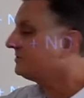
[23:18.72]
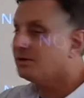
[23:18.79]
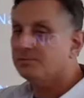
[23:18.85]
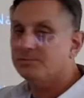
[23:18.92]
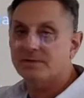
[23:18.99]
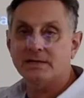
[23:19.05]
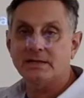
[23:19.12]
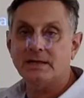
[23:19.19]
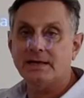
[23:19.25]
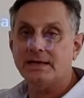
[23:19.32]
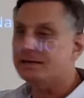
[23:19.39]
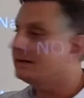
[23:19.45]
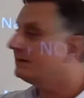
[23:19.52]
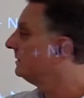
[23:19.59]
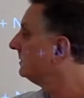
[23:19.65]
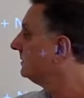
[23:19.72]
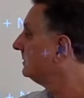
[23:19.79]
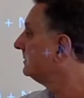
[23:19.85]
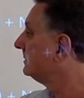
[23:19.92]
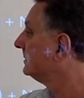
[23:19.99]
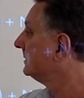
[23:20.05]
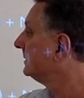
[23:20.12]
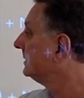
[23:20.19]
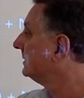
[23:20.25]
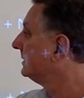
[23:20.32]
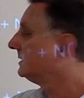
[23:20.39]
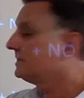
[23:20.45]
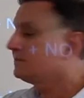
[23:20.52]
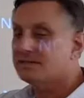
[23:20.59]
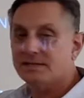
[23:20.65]
something like
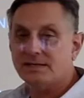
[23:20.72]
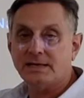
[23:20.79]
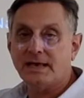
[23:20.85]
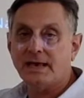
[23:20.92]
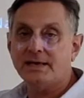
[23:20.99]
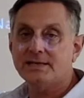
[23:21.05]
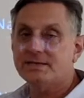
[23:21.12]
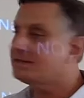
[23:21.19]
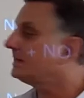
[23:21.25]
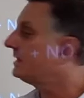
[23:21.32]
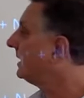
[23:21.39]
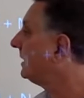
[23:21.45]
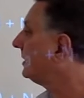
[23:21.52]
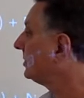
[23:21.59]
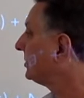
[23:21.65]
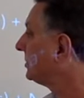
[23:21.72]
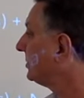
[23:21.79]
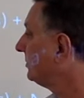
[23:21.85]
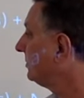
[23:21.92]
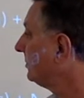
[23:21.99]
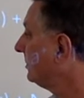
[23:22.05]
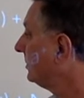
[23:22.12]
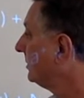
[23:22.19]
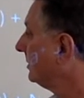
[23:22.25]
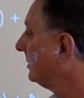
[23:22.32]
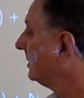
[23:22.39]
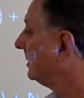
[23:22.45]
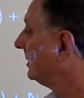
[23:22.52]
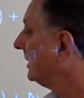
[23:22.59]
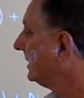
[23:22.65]
CaCl2,
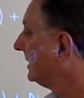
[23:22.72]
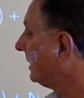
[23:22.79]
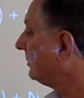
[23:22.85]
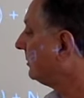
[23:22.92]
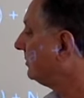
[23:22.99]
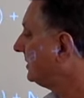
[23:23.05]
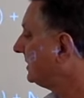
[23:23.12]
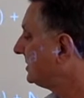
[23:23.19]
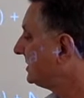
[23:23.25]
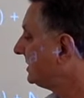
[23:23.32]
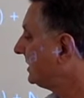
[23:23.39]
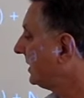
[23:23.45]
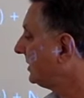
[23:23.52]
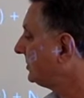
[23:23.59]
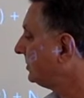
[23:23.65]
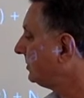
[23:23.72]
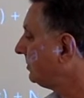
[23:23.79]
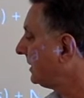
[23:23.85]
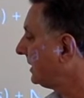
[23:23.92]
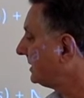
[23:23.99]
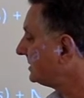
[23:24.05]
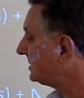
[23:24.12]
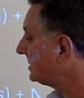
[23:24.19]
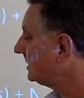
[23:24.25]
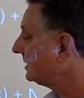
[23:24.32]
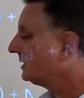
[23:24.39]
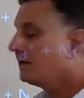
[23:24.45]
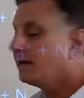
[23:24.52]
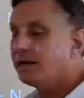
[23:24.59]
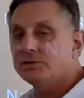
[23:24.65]
that would be Ca2 plus
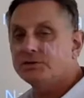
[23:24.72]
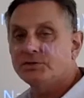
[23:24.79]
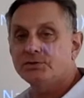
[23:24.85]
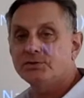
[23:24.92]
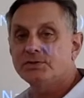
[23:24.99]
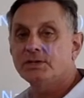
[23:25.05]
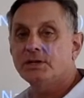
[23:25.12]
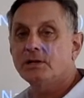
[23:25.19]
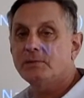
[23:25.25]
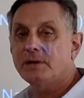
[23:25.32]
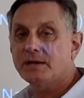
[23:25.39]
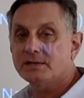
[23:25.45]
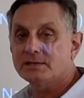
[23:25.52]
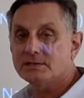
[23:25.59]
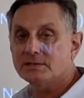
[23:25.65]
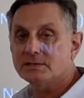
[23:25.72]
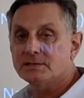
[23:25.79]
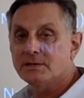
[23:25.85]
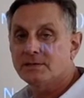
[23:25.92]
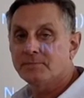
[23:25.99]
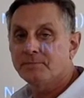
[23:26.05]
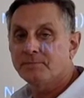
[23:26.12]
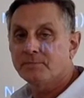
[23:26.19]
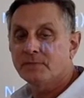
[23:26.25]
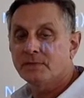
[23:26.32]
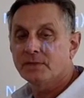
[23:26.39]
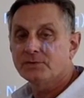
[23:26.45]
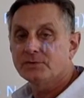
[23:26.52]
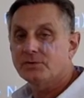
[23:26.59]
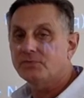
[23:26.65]
and 2 Cl minuses.
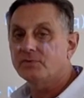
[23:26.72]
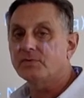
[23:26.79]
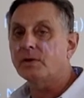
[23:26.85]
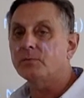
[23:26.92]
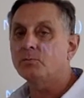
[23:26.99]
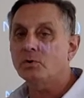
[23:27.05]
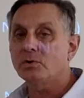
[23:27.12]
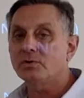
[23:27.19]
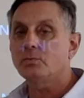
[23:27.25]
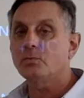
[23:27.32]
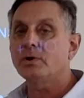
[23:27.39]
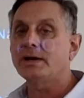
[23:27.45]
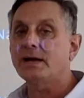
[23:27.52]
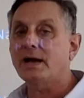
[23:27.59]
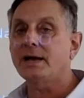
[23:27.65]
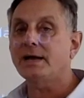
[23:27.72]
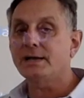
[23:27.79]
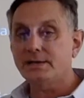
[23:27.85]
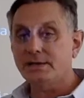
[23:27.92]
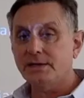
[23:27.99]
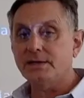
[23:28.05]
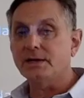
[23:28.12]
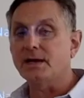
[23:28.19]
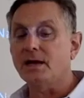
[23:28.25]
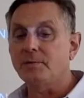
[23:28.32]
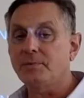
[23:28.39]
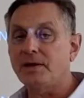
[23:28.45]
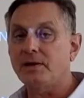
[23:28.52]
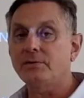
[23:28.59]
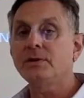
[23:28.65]
So if you've got more than one ion in a
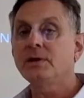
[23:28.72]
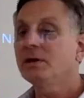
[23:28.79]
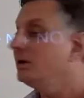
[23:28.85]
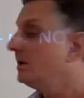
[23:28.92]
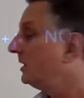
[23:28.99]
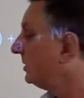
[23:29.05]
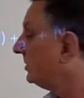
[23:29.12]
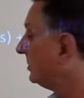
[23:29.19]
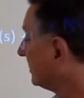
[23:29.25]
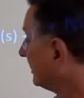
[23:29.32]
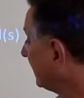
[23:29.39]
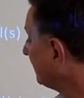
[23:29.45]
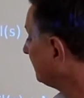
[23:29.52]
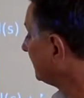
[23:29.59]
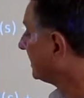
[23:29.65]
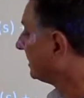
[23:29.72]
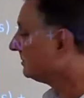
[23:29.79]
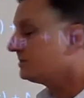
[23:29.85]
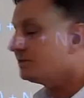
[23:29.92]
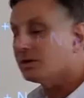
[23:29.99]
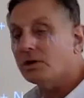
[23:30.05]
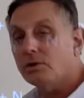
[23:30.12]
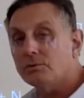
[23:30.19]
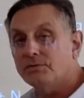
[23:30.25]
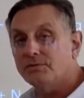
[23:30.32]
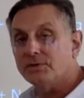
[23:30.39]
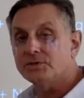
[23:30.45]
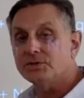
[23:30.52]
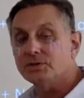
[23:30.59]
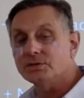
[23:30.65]
compound, that becomes the
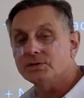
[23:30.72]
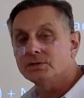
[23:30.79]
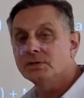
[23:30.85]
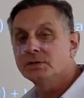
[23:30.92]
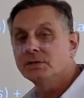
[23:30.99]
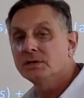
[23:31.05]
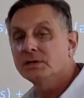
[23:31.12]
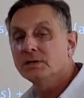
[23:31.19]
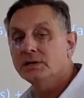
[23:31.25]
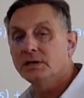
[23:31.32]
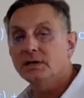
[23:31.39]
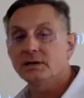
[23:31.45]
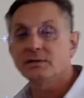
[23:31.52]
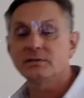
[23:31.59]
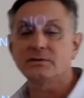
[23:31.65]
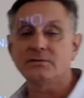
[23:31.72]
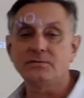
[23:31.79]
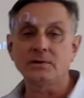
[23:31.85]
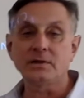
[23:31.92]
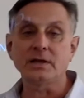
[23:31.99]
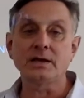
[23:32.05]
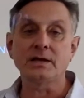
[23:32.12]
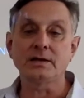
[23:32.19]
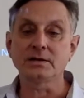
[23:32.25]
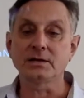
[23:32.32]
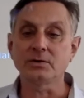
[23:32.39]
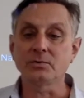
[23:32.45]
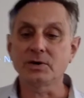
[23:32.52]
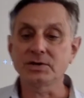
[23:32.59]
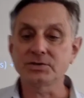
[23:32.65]
coefficient in the full ionic
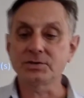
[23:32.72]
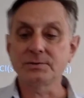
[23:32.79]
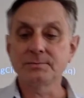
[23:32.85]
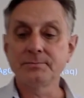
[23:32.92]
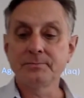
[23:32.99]
equation.